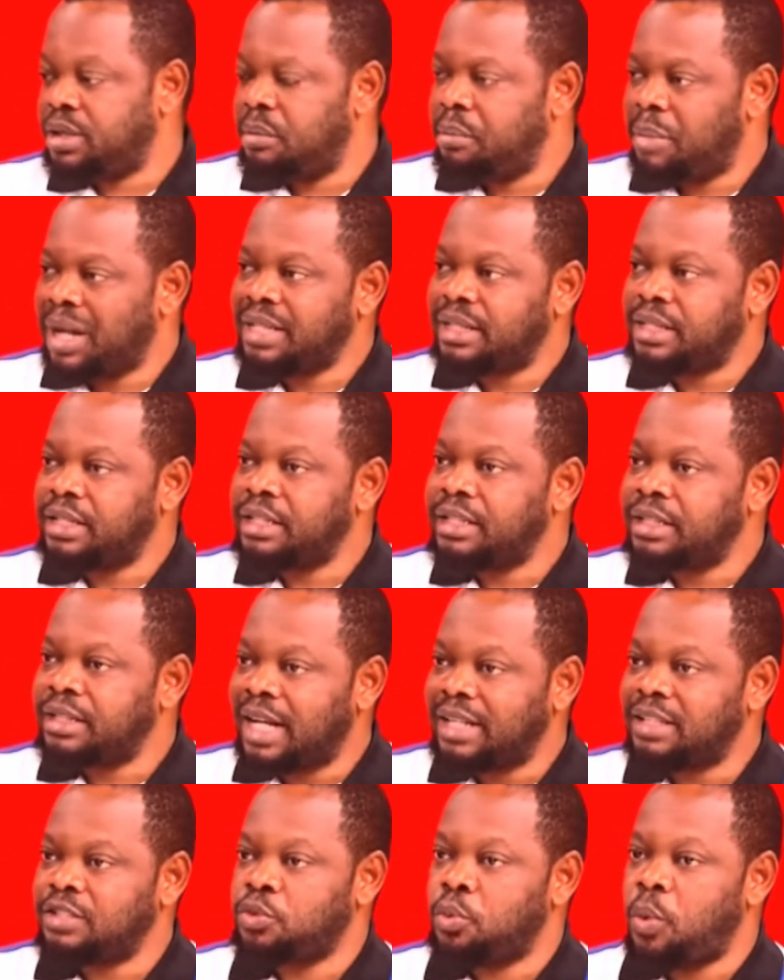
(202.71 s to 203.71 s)
but that
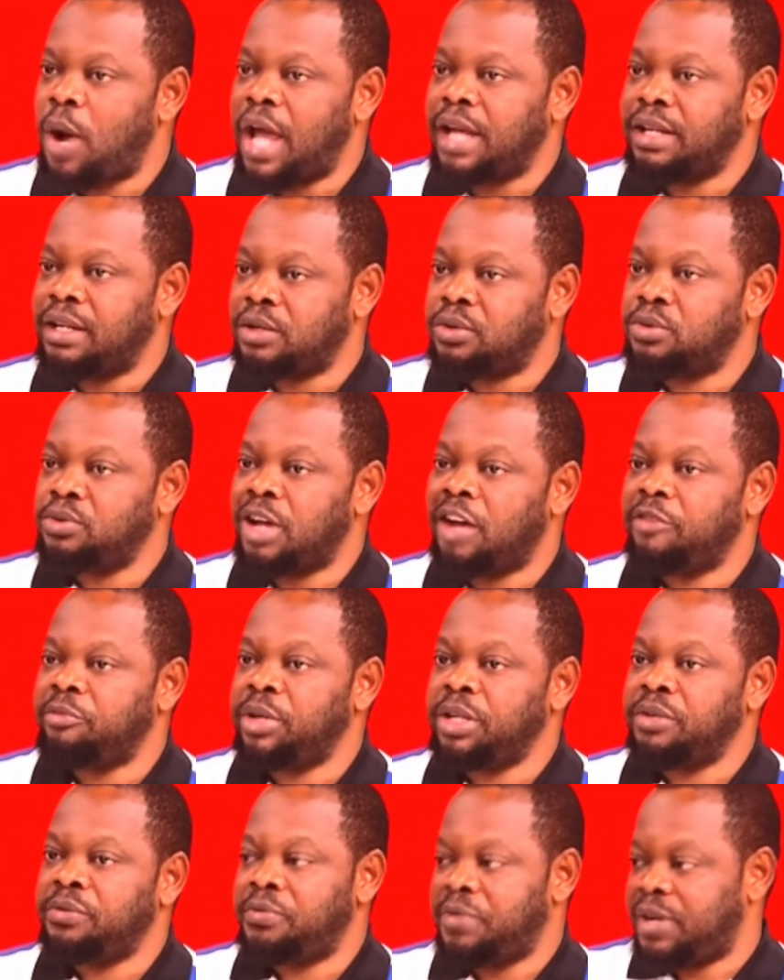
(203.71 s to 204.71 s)
is why there could have
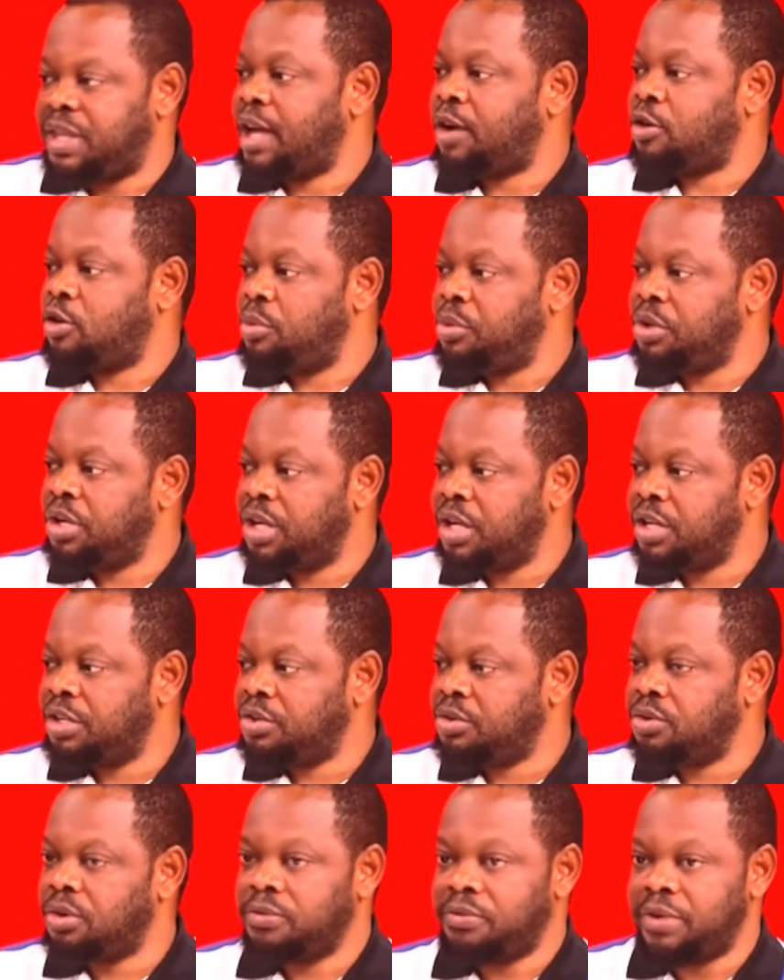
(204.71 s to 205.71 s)
been further communication
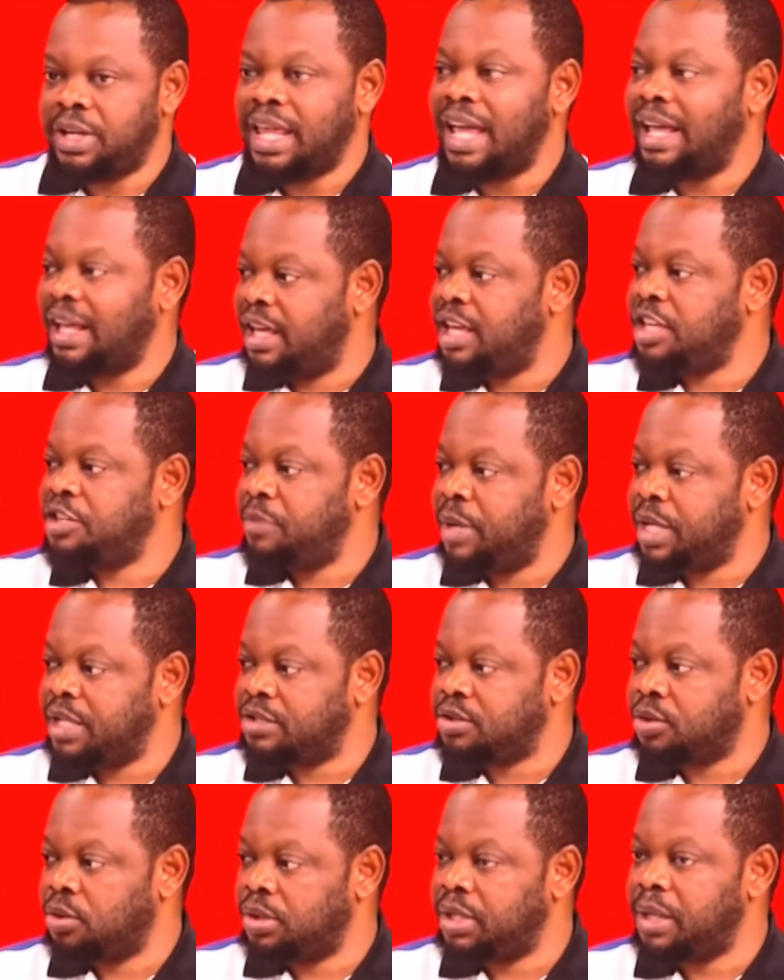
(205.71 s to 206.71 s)
or further engagements
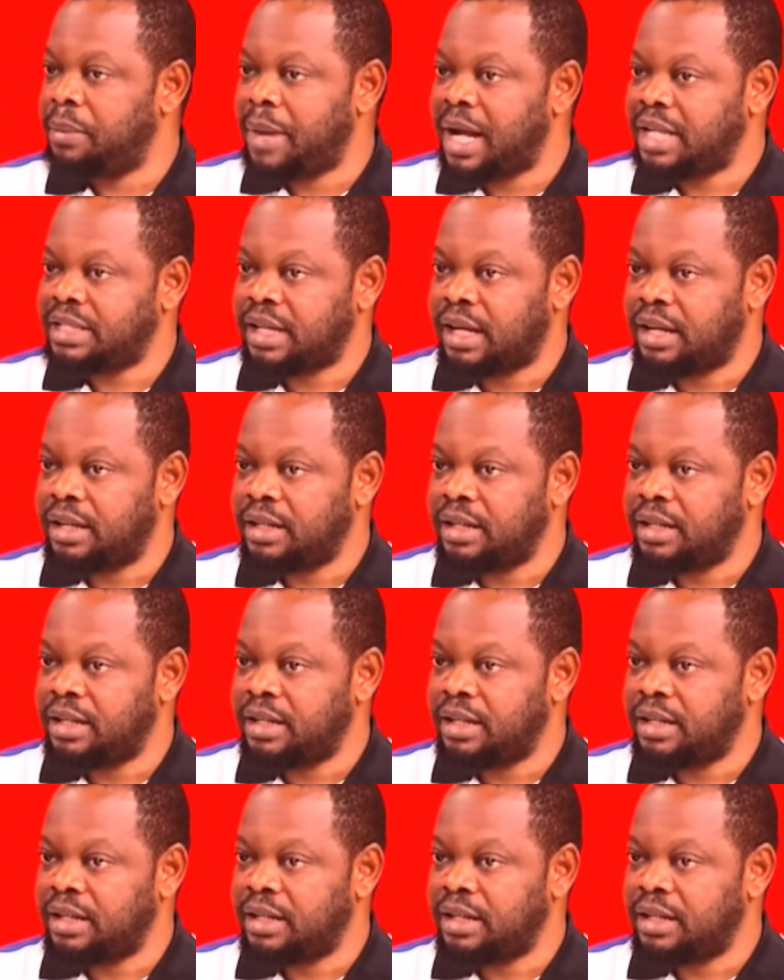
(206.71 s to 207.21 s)
on the matter.